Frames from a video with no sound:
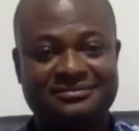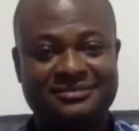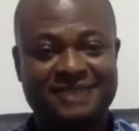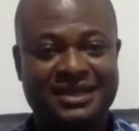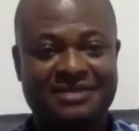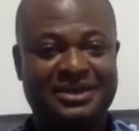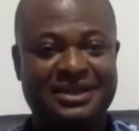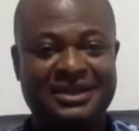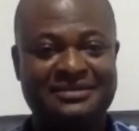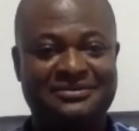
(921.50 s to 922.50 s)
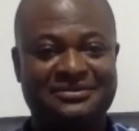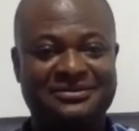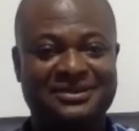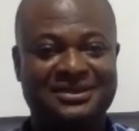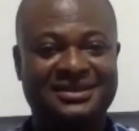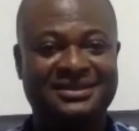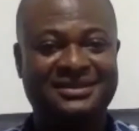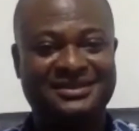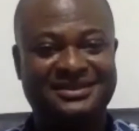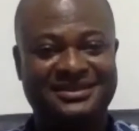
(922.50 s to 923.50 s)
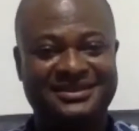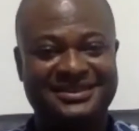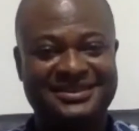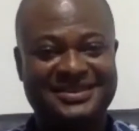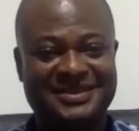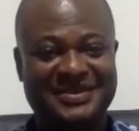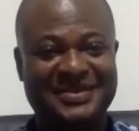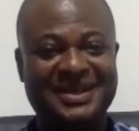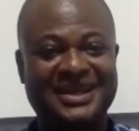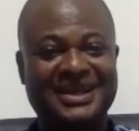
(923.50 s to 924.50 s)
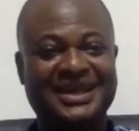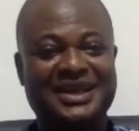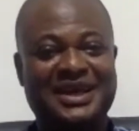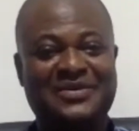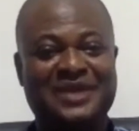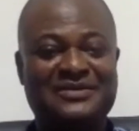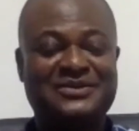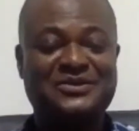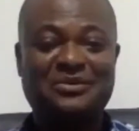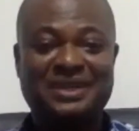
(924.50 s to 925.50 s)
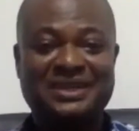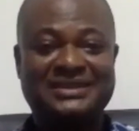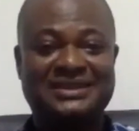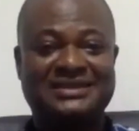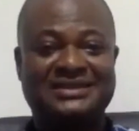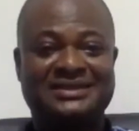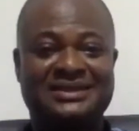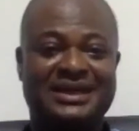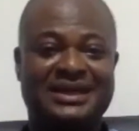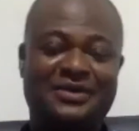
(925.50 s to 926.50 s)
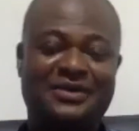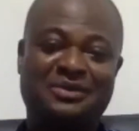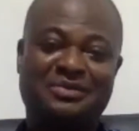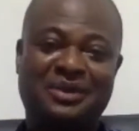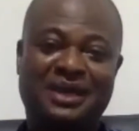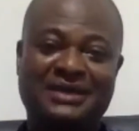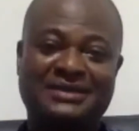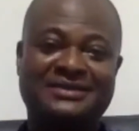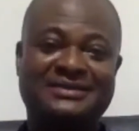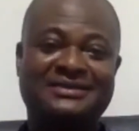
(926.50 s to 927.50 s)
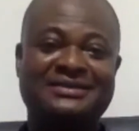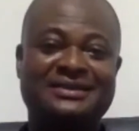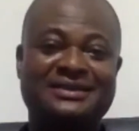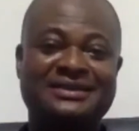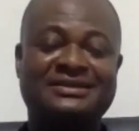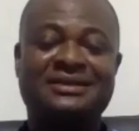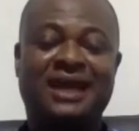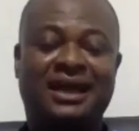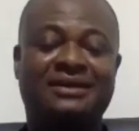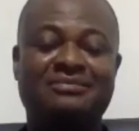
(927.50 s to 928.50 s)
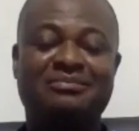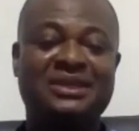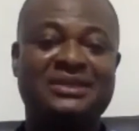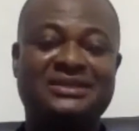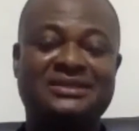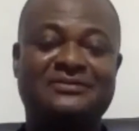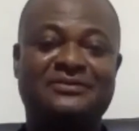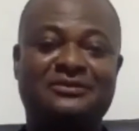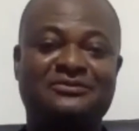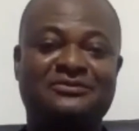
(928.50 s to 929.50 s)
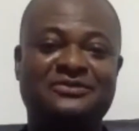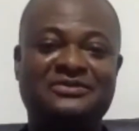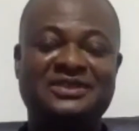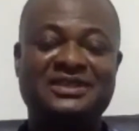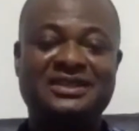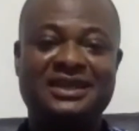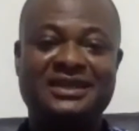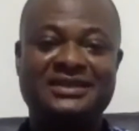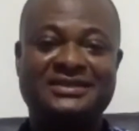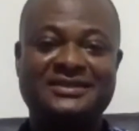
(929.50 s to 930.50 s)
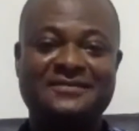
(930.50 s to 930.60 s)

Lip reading: Get up and leave. You know, And we have so many instances in Ghana where people are stuck in places for 15 years,